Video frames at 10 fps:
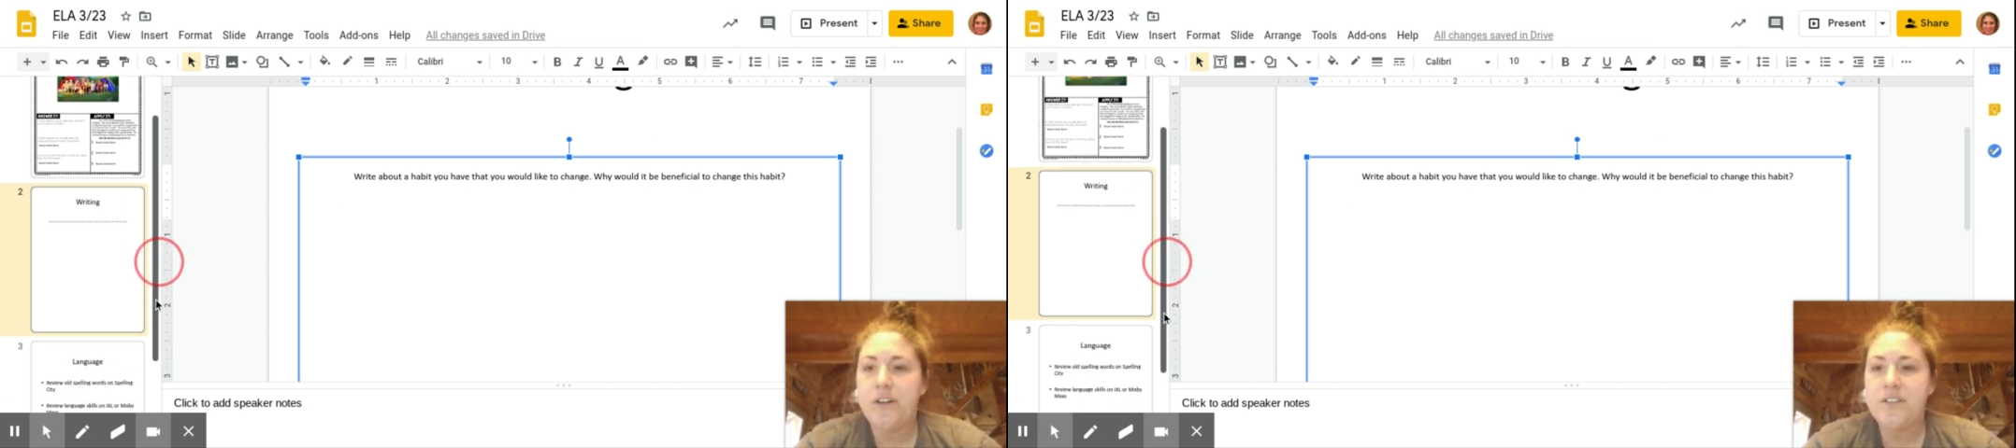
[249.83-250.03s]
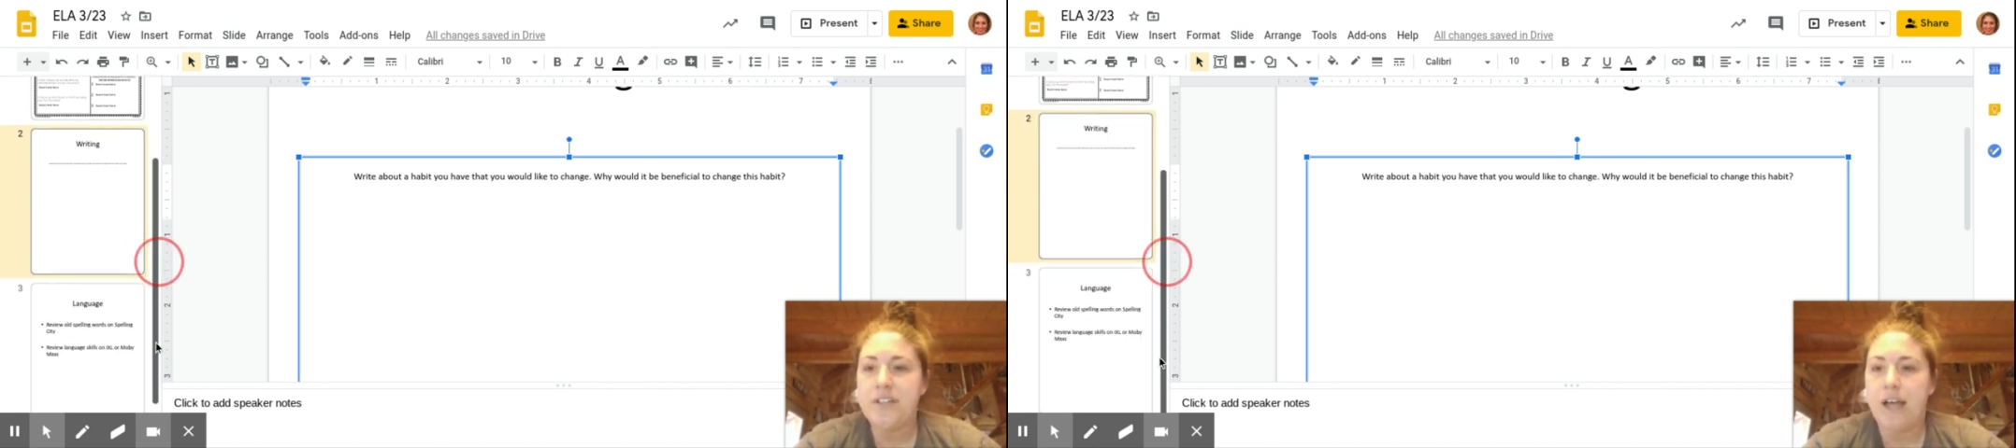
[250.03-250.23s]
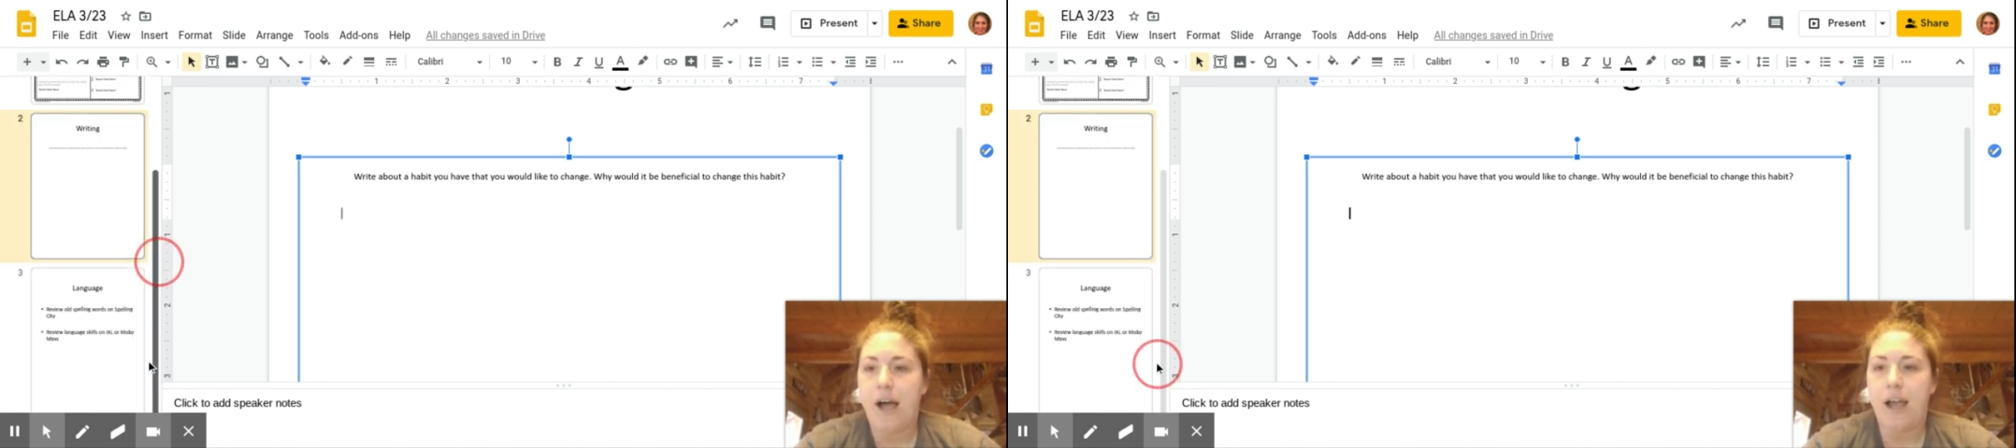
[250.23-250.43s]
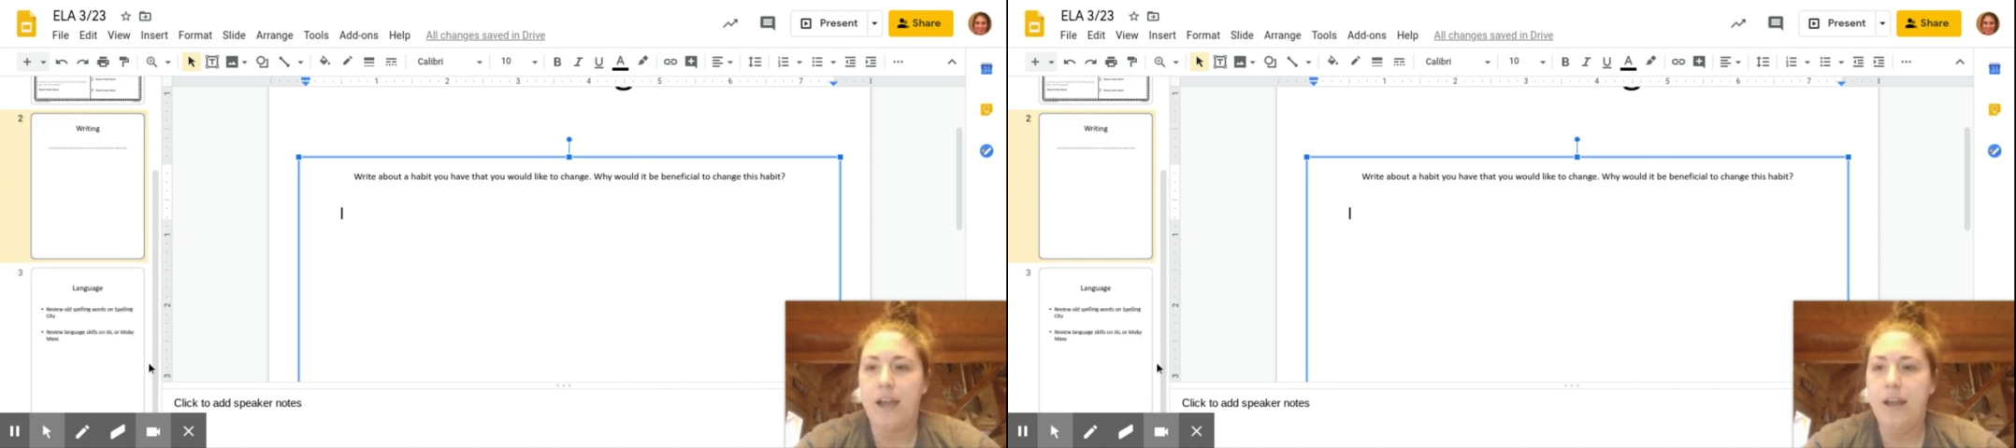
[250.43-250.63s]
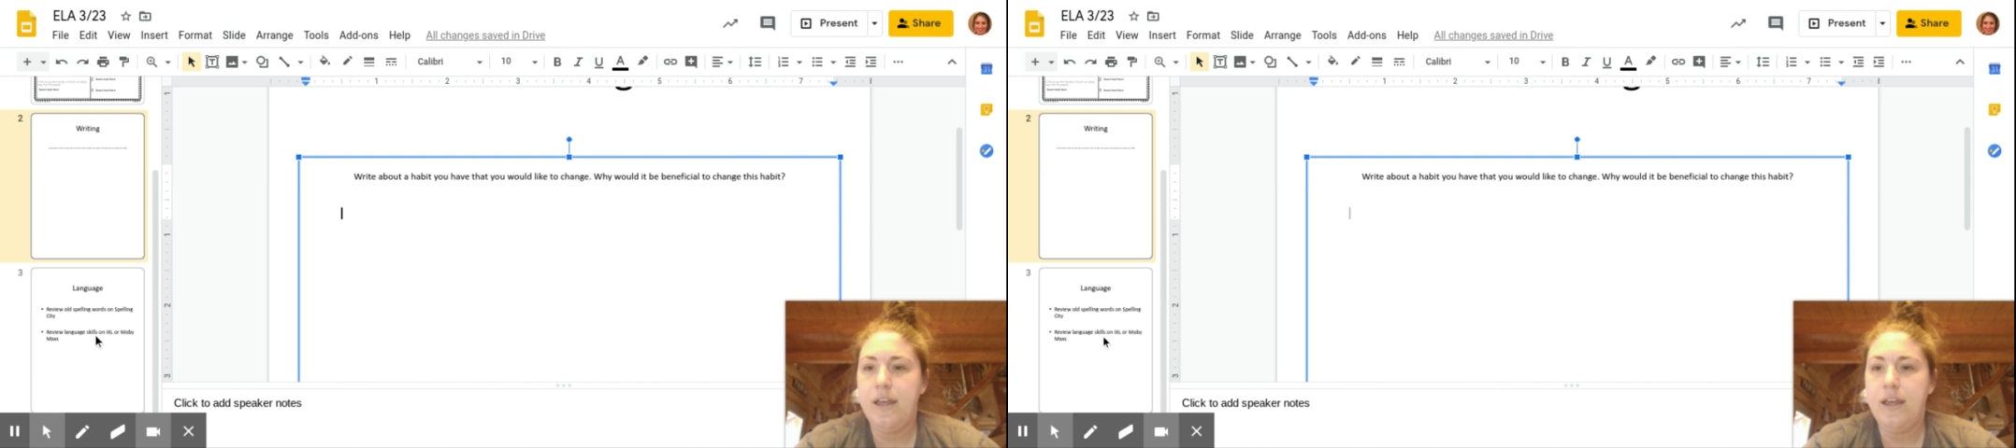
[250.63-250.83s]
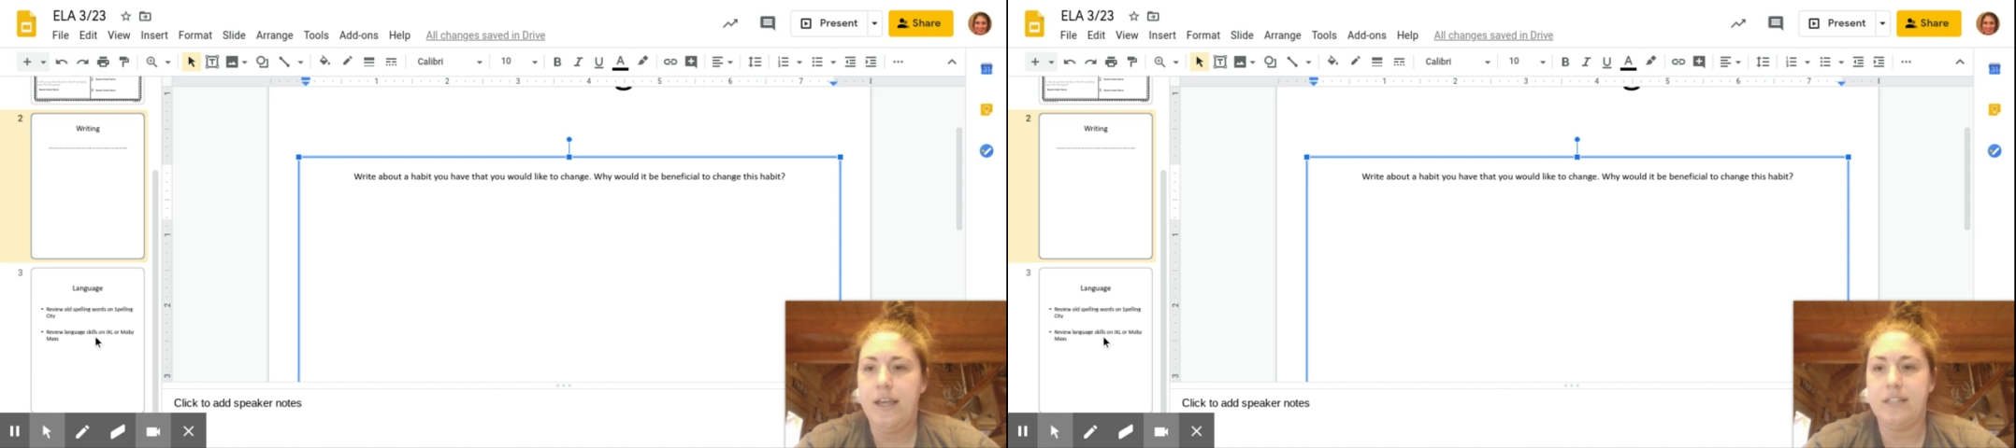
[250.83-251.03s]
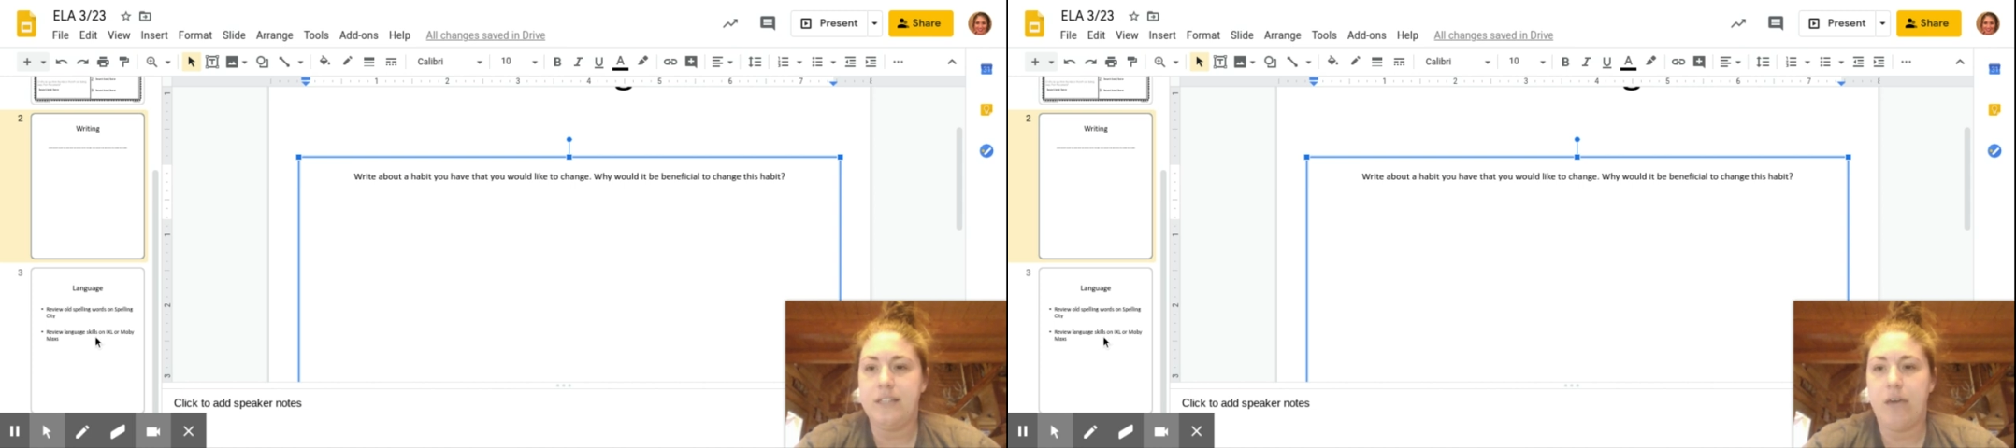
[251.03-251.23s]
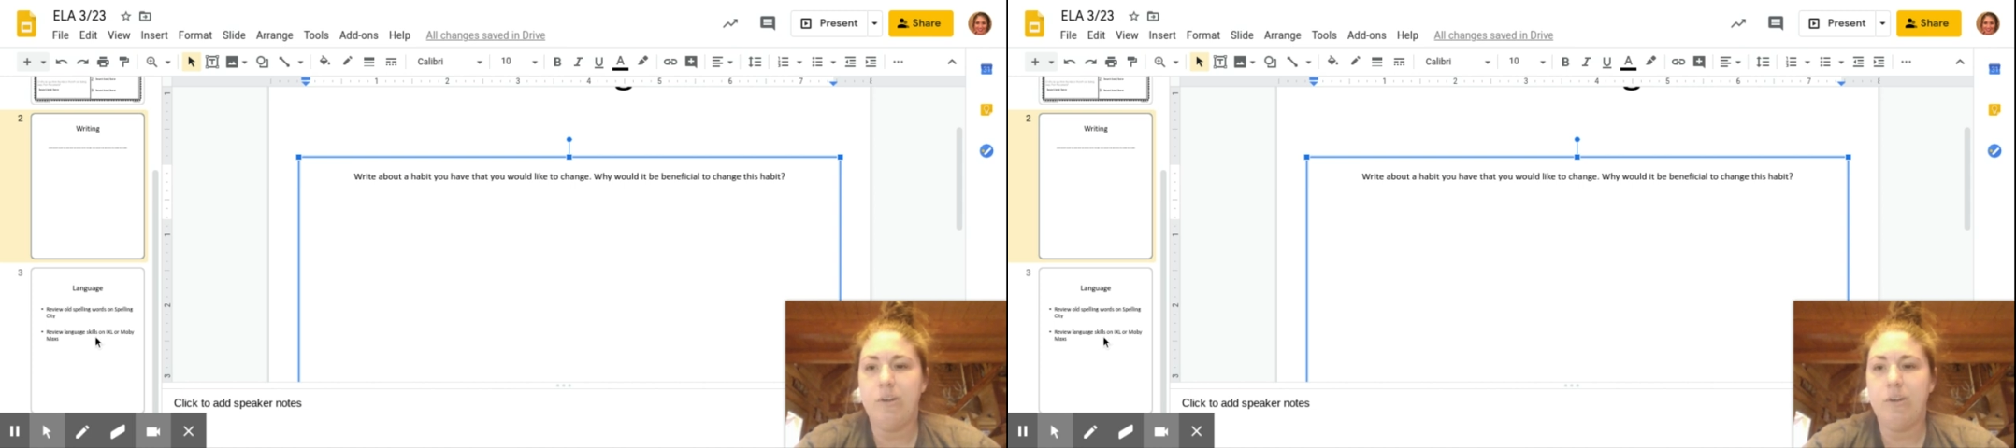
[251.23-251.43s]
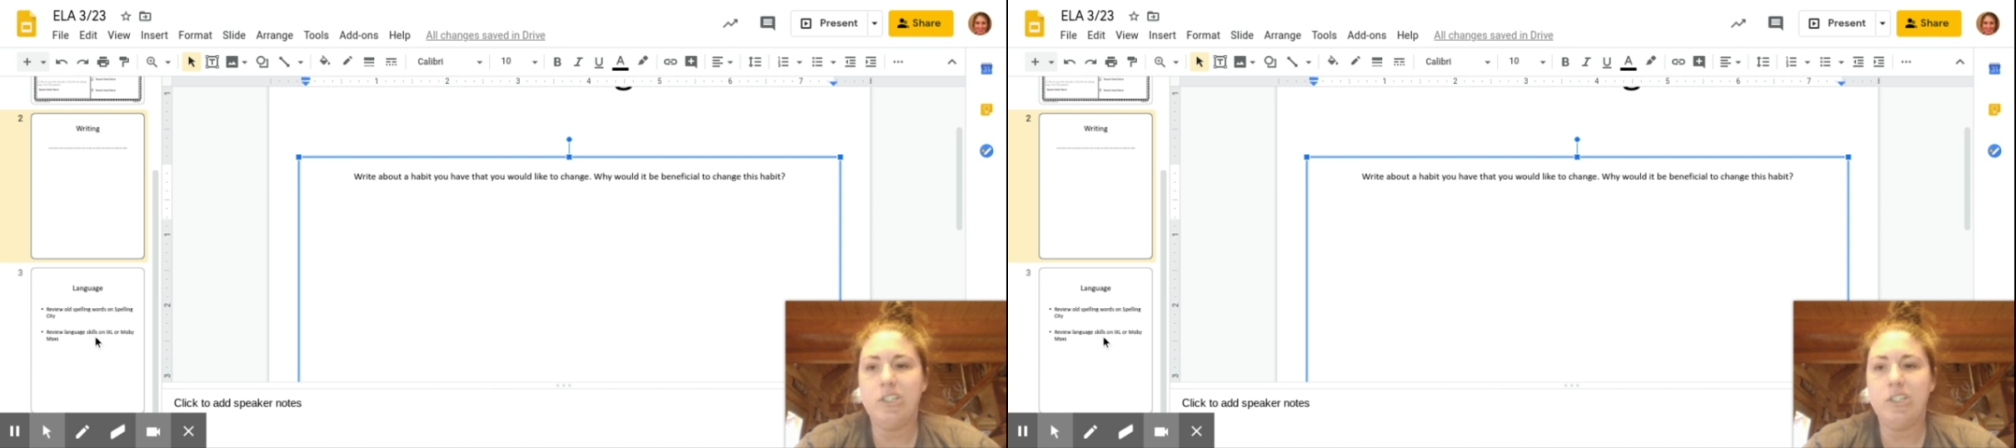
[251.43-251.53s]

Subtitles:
slide is language.